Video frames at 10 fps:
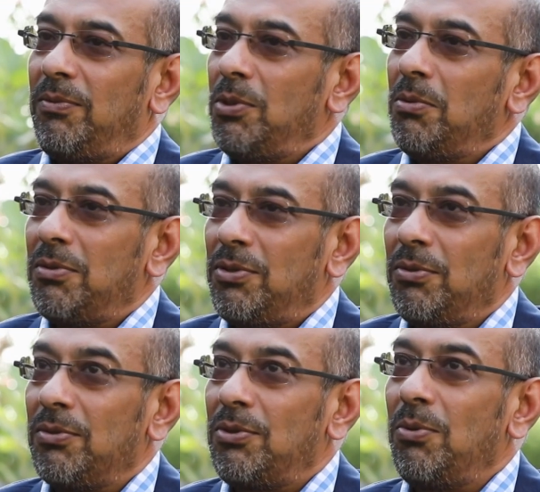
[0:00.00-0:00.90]

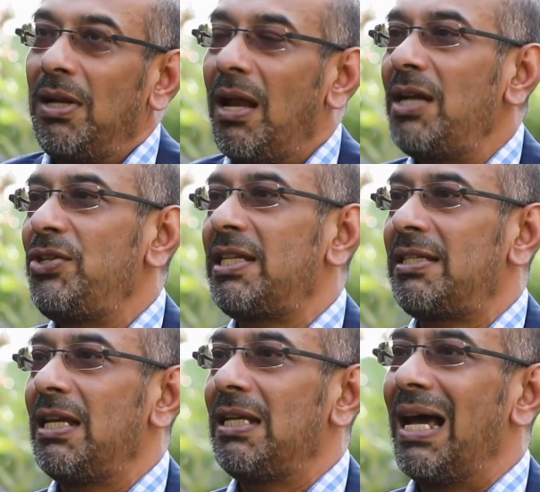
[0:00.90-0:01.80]
To a large
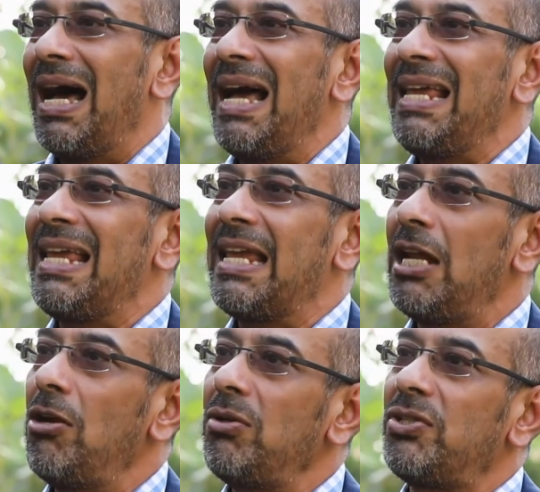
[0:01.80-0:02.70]
extent, I
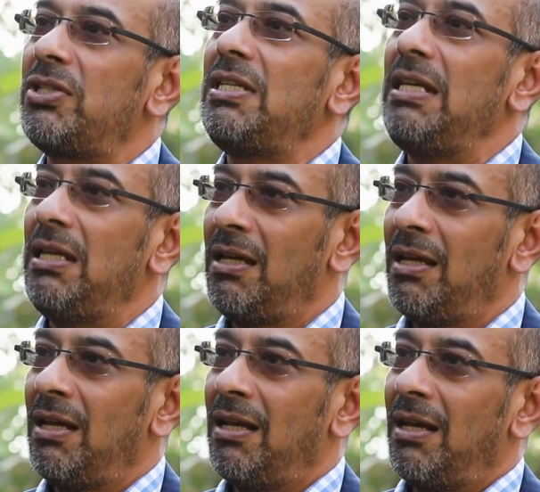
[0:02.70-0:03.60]
cannot see
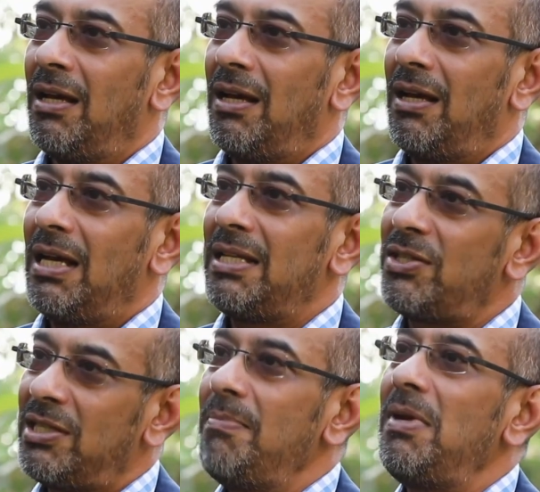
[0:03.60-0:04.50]
a
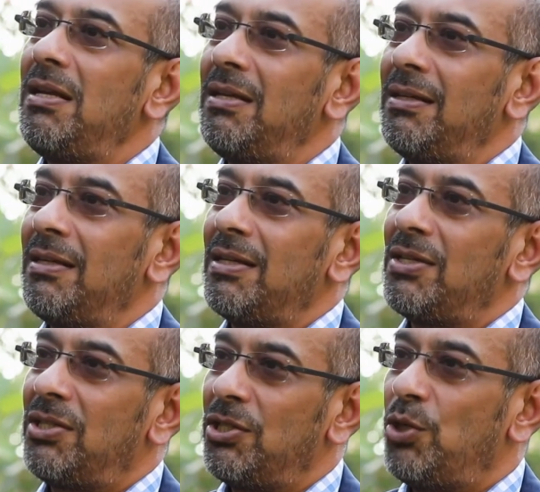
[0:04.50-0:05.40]
similar
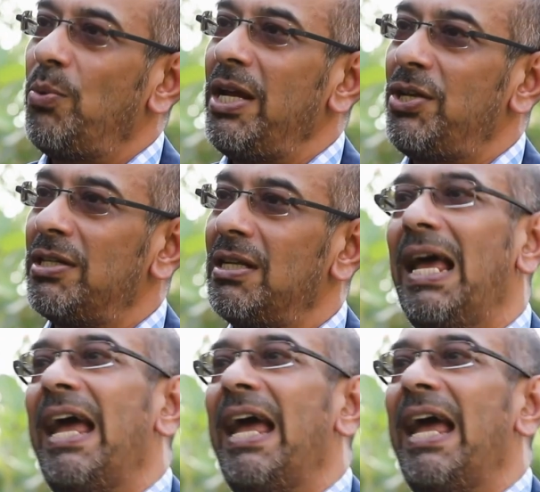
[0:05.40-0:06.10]
situation